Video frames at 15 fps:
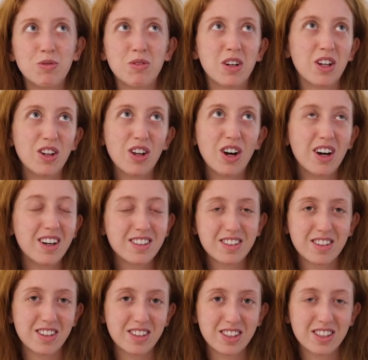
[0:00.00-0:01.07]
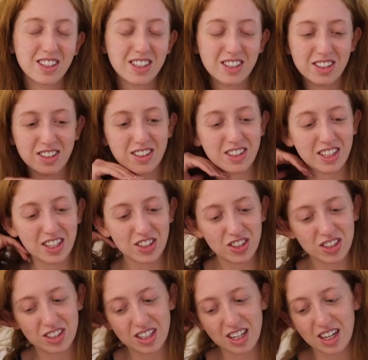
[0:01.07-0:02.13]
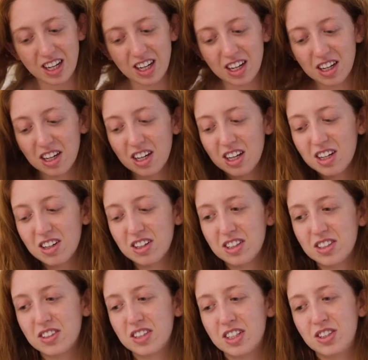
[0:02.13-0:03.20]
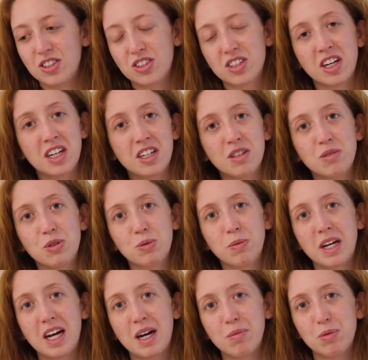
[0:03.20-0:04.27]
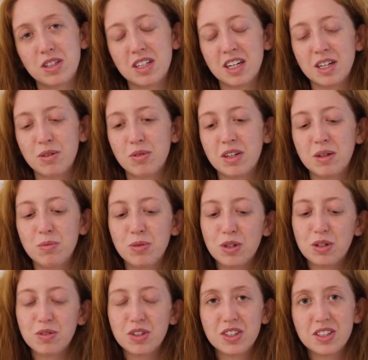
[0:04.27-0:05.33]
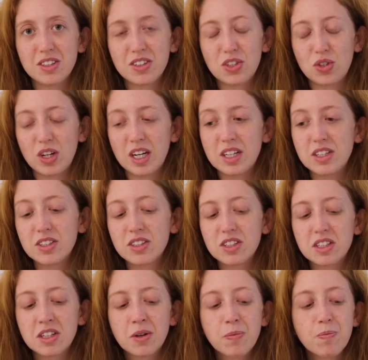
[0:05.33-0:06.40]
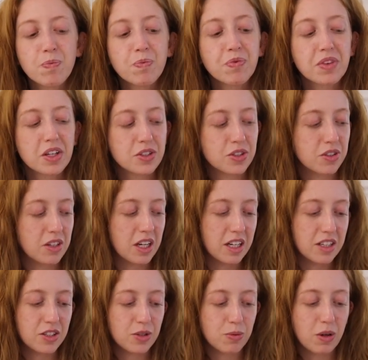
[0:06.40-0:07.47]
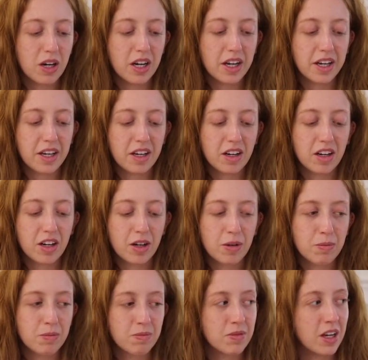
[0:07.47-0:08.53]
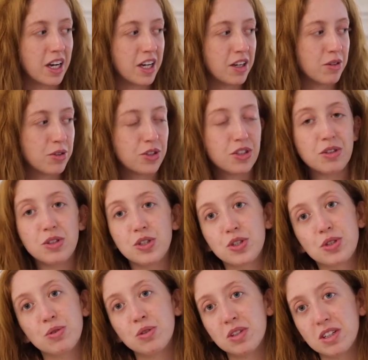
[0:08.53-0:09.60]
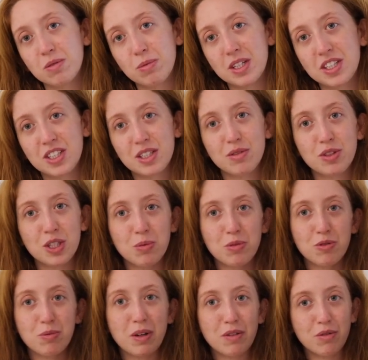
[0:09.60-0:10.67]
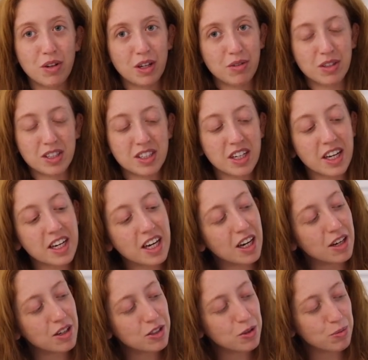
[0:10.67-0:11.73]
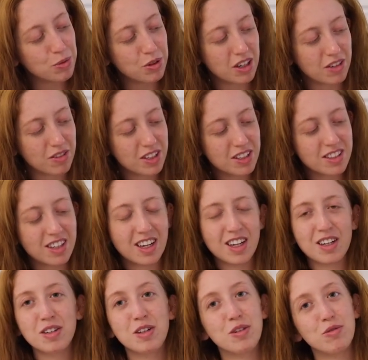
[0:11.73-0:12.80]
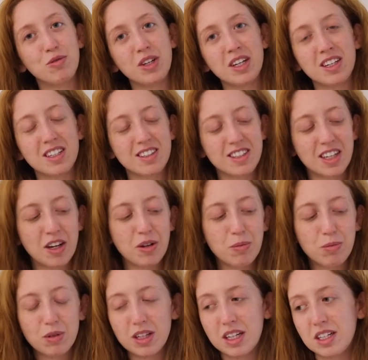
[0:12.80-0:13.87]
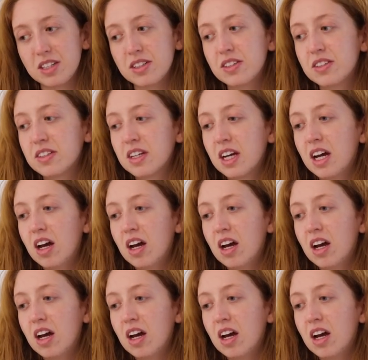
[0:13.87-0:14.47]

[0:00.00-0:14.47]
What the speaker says: a lot, honestly, since yesterday, because I just kind of lose my appetite when I'm nervous and stressed. So that is why I also just ordered myself some of my favorite takeout, Pura Vita, a vegan Italian place.